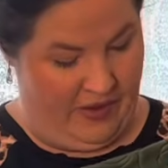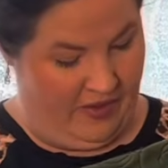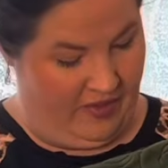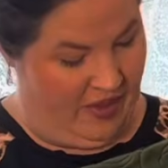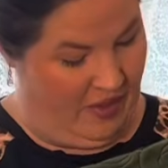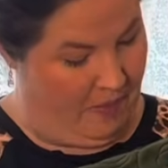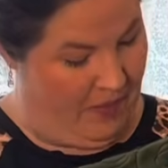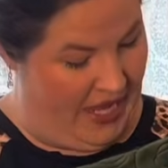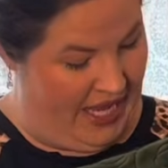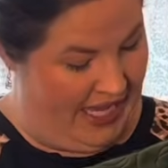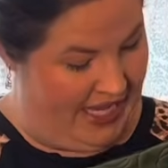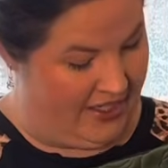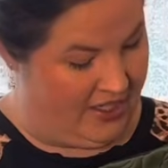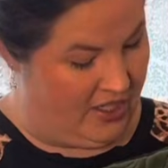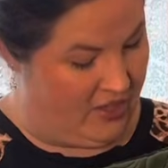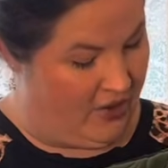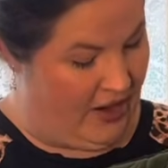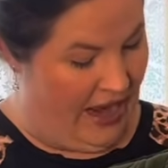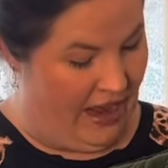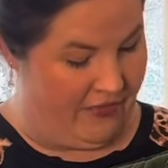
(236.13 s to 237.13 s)
The
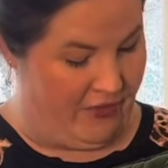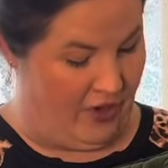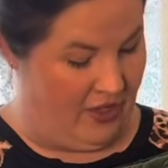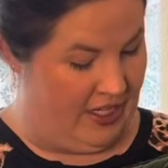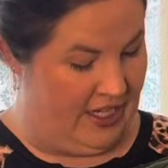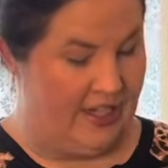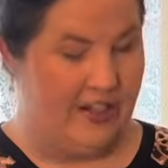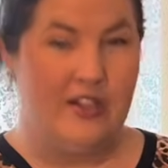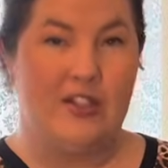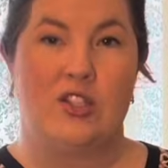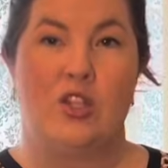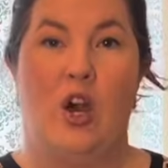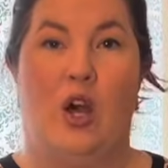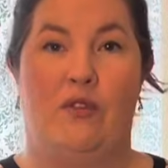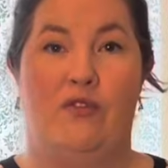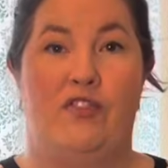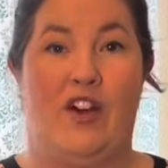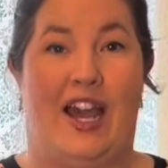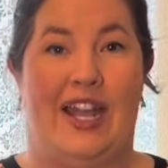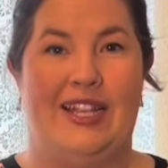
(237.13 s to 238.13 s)
pantograph on here is called
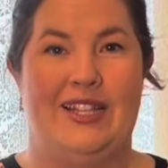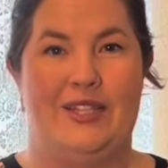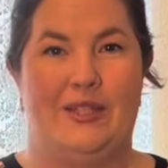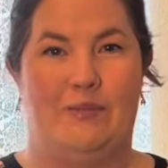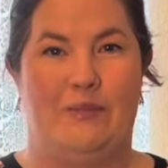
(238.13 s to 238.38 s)
Vines and